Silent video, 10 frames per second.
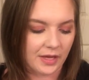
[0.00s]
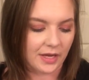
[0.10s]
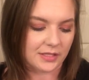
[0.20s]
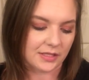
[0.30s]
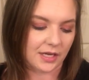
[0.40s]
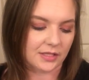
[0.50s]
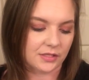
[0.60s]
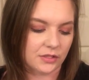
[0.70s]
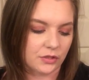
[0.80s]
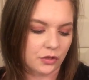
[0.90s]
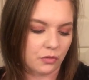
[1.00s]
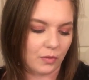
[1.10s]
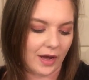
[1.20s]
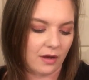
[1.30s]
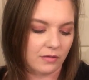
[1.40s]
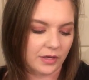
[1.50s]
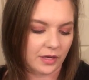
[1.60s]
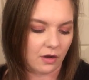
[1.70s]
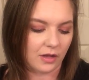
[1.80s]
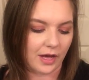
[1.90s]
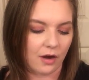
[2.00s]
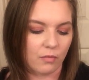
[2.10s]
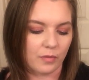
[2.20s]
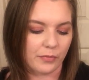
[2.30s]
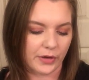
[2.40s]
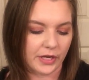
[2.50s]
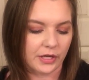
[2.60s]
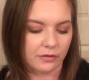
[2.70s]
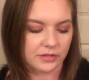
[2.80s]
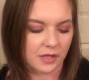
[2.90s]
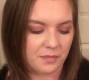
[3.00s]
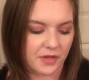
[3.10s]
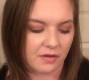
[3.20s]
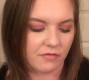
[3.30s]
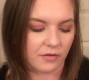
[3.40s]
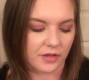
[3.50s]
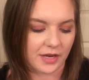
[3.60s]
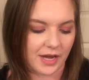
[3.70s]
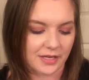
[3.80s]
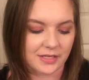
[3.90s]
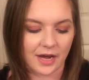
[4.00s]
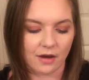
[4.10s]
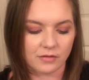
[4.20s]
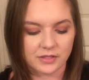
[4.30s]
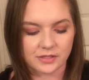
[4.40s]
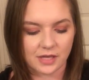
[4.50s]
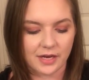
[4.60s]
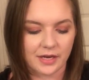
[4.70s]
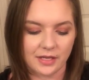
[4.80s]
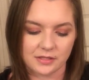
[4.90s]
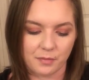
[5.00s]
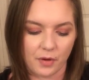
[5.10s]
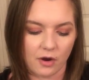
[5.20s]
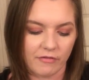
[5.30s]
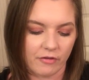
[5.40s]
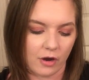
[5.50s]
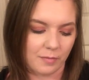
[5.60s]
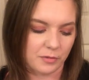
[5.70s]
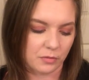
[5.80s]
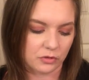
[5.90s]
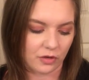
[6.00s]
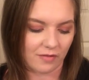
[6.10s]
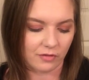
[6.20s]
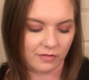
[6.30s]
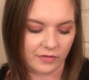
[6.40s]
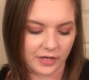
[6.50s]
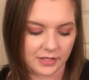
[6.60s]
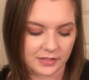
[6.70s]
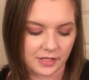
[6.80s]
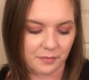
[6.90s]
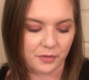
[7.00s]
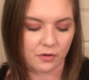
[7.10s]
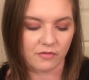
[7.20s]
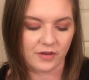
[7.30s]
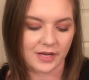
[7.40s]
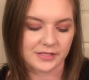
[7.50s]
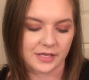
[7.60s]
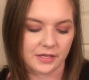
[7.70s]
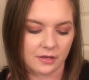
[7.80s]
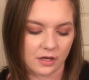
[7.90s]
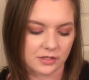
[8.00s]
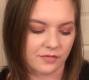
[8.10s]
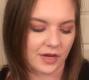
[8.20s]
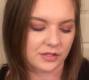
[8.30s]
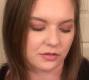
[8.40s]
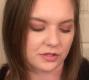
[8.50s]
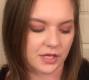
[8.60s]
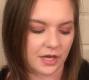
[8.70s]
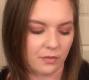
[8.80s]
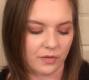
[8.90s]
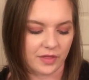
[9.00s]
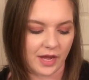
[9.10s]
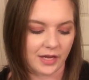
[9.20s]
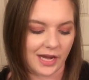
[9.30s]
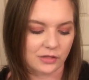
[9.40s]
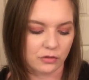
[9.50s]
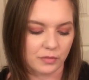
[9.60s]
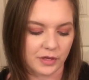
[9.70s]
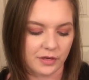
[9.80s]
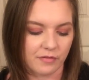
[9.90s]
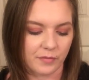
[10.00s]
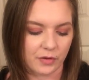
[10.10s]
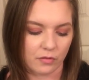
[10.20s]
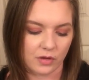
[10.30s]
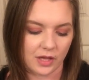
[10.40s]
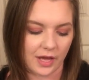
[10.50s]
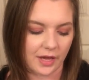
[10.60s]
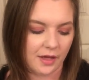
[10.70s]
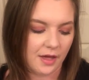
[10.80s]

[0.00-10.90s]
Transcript: It says, to round it all out, we're bringing you something for the neck down. Designed as a bar for optimal travel convenience, it purifies and detoxifies your skin with a natural blend of mineral clay.